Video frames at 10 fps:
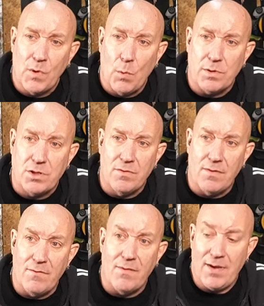which is
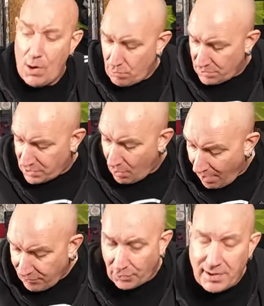the older style.
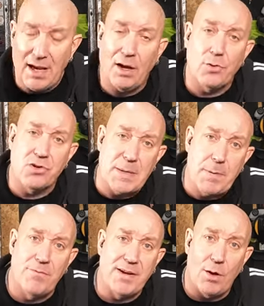I've got it here. I'll do a
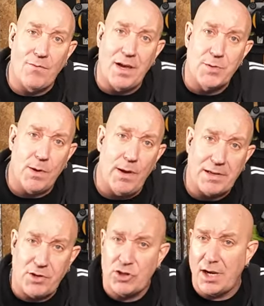separate video on that as well, how
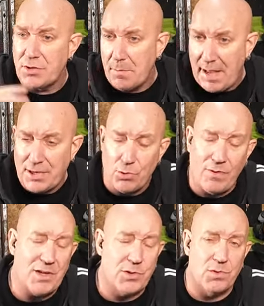to change a mantle,
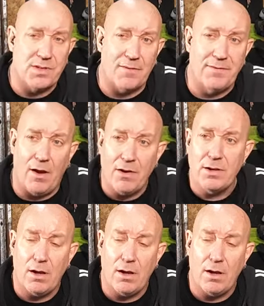that sort of stuff. Now,